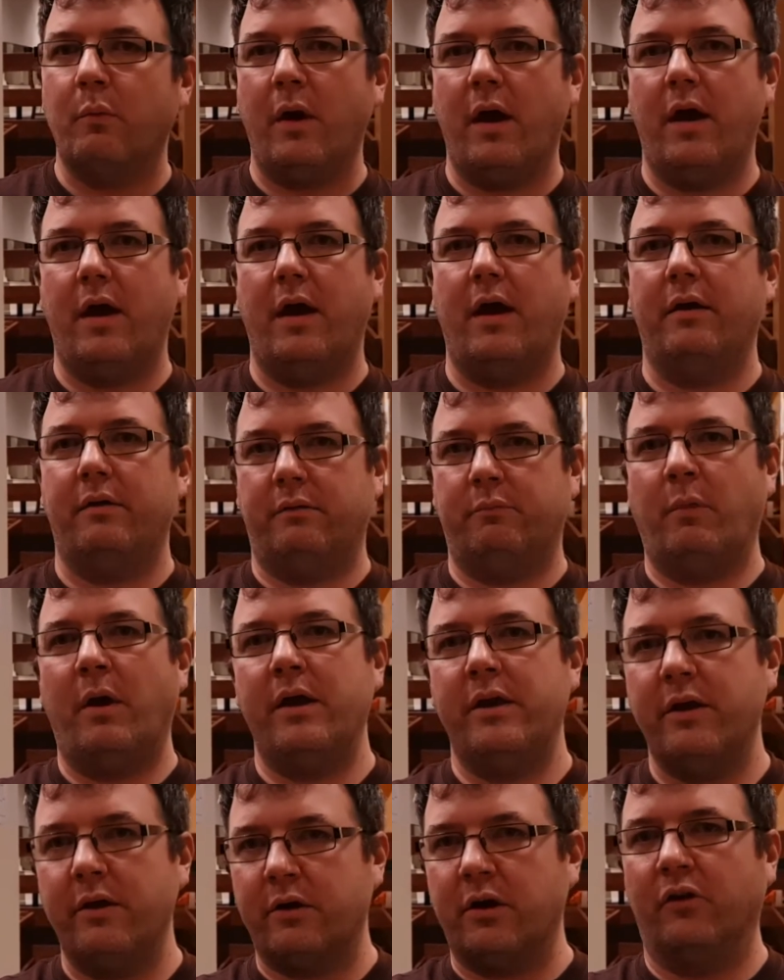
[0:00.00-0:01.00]
Where
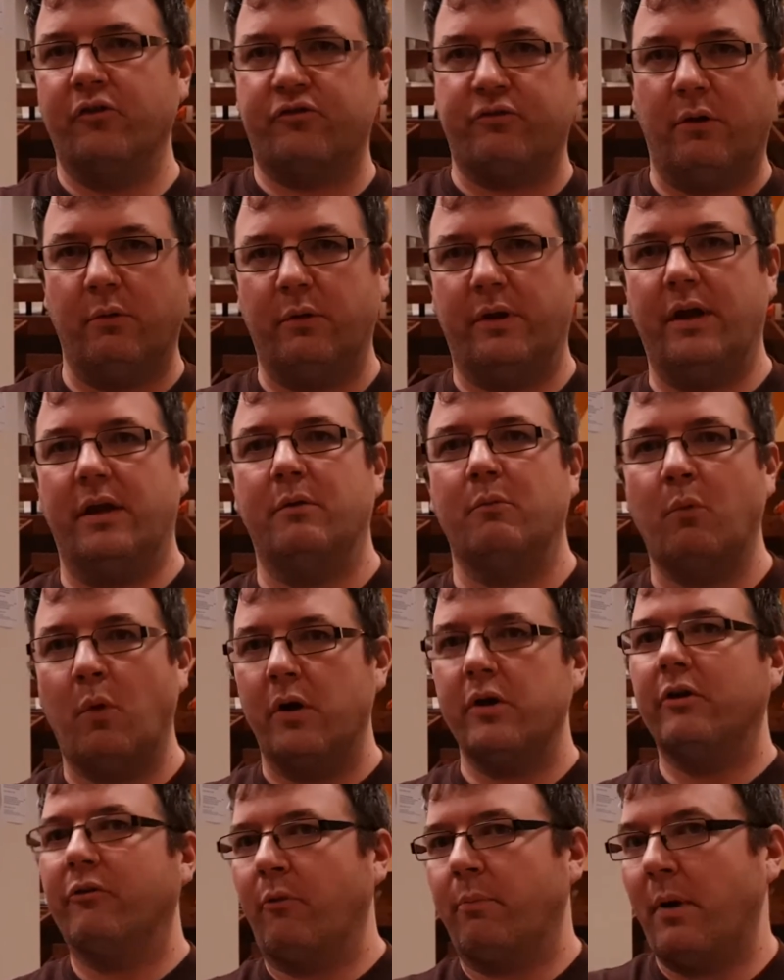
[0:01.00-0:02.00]
you're controlling
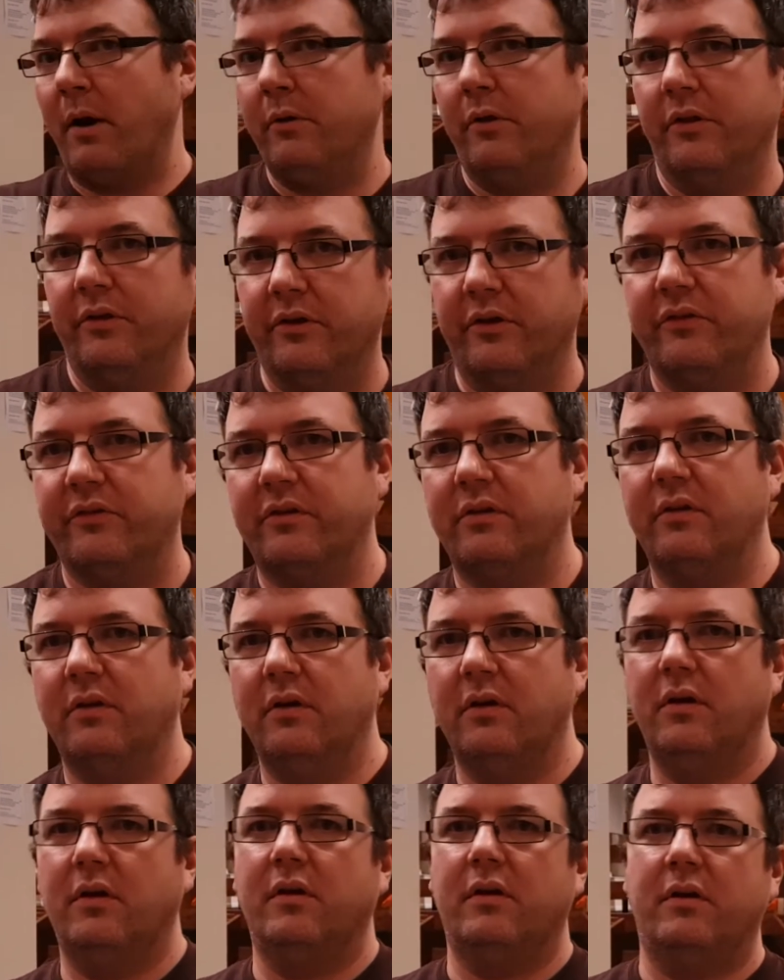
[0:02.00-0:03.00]
what your opponent
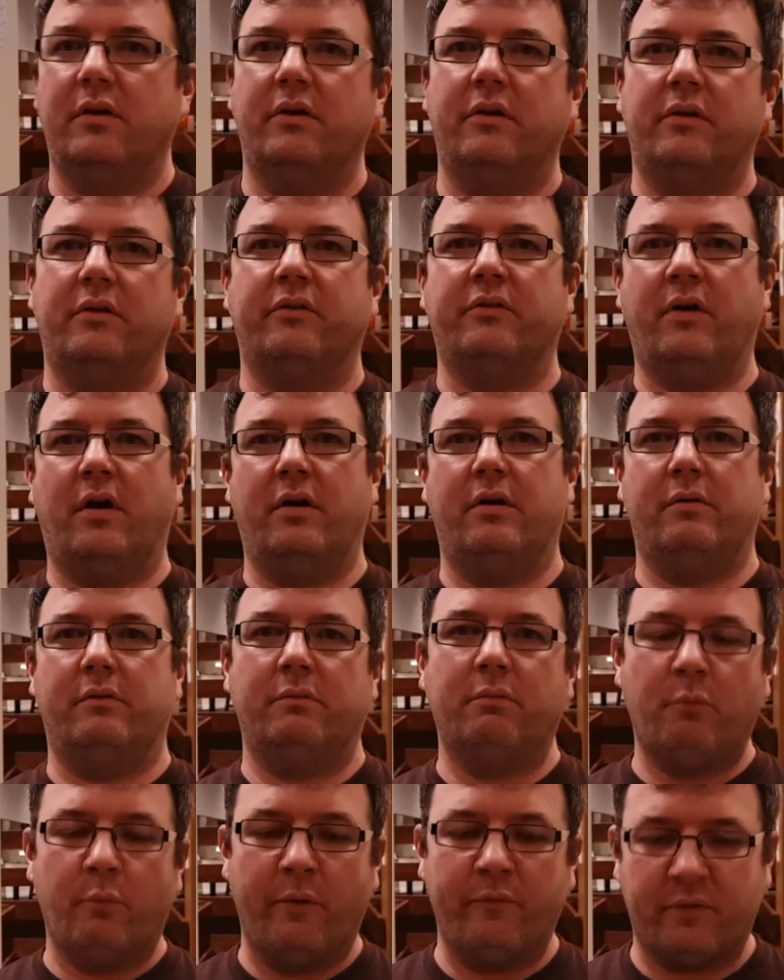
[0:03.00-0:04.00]
does.
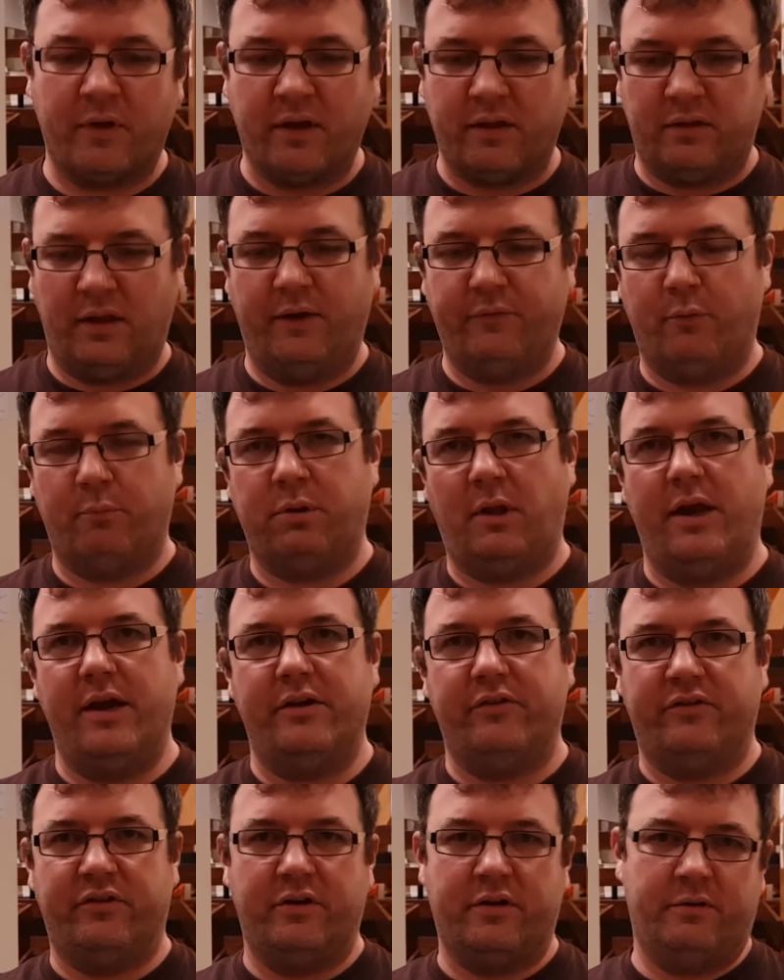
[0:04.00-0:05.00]
So with clever
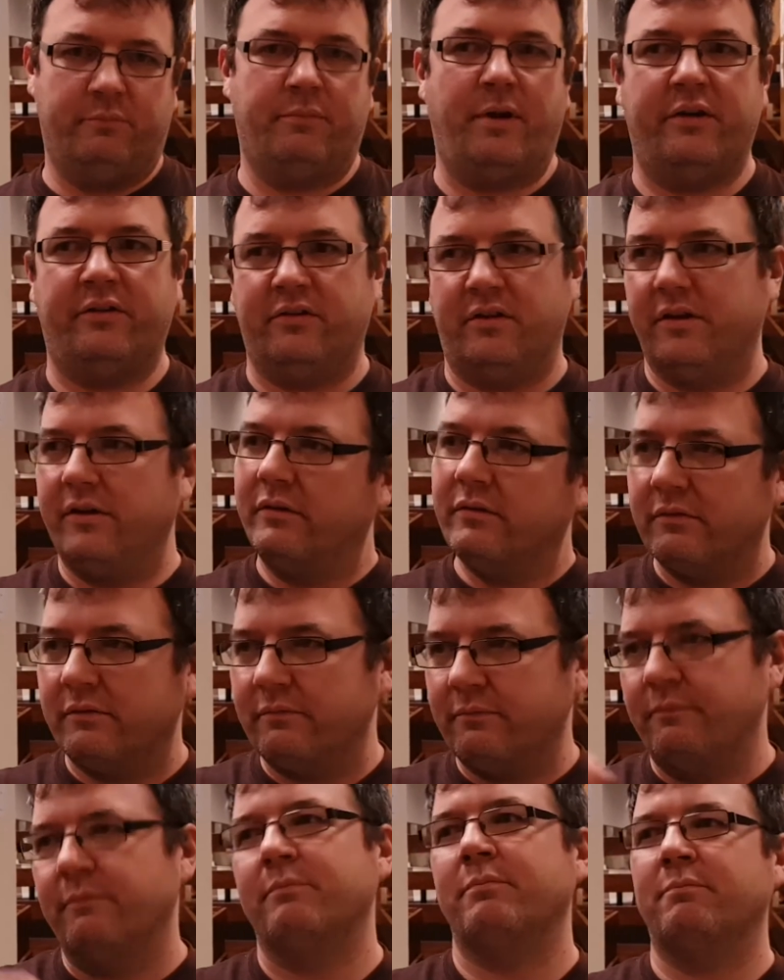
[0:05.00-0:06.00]
plays, you can basically
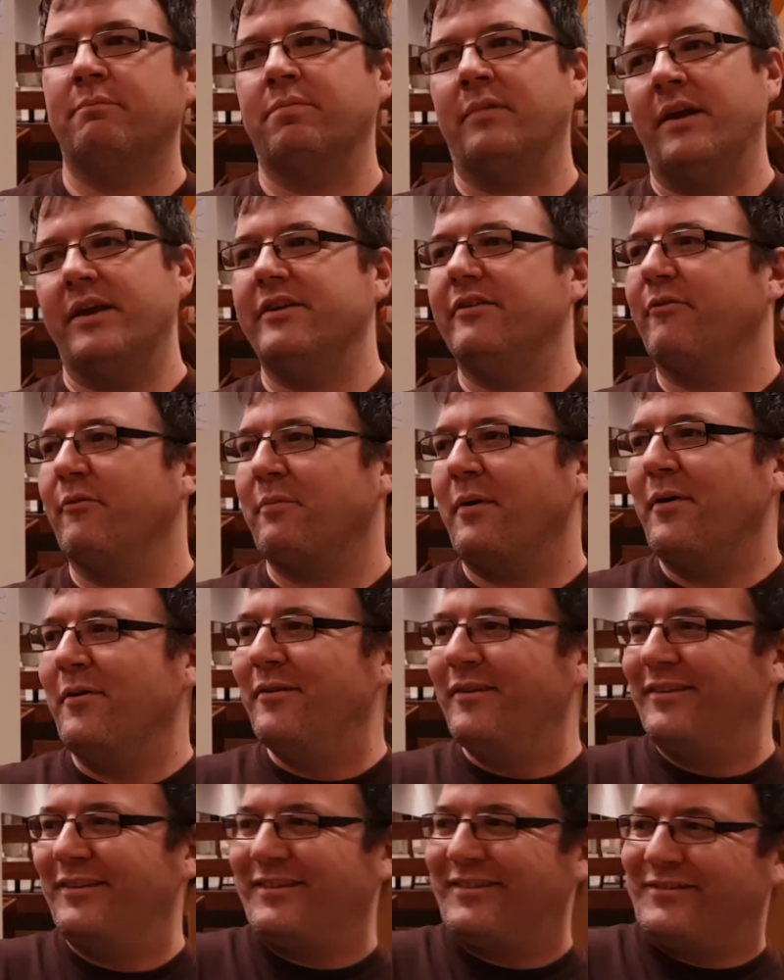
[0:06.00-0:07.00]
play your
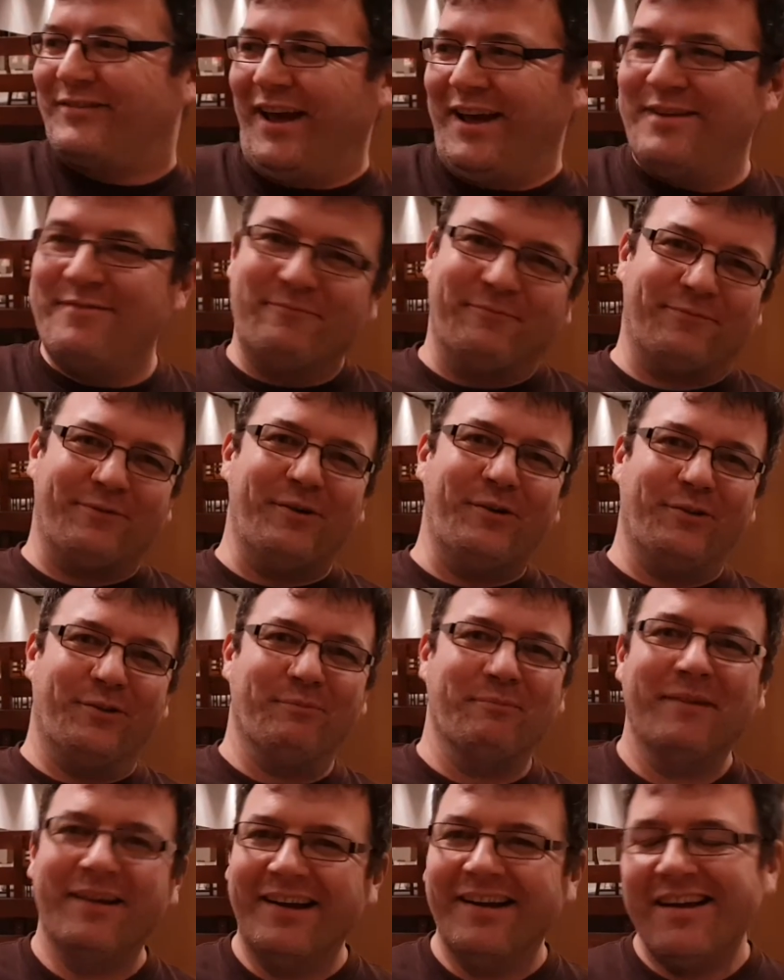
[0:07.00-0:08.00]
opponent's game for
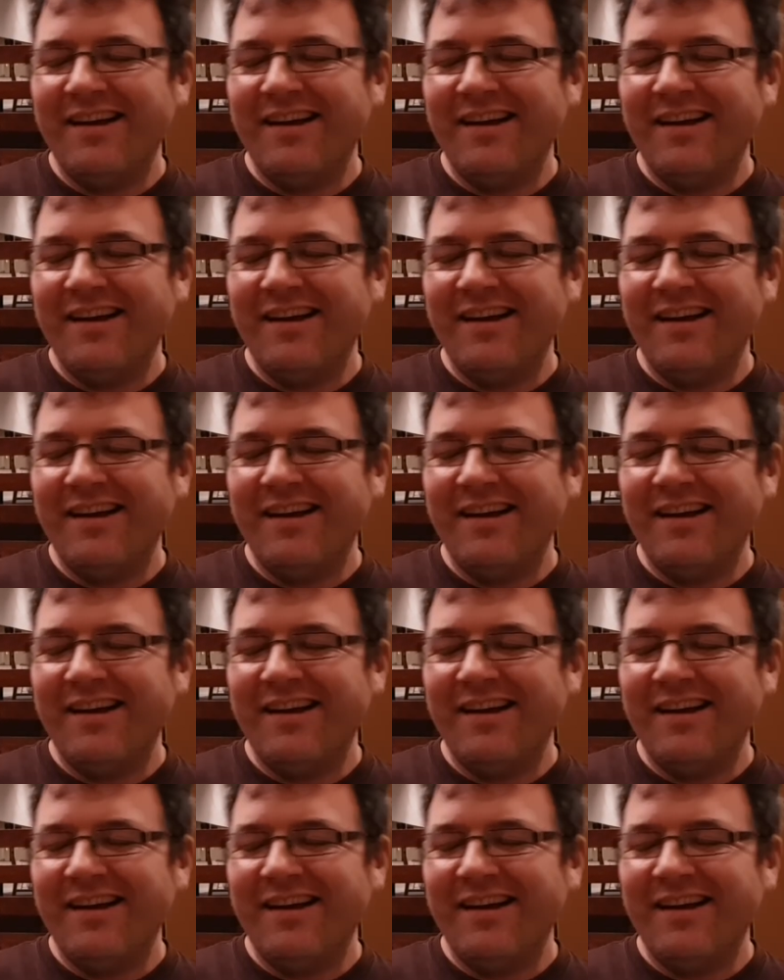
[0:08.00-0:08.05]
them.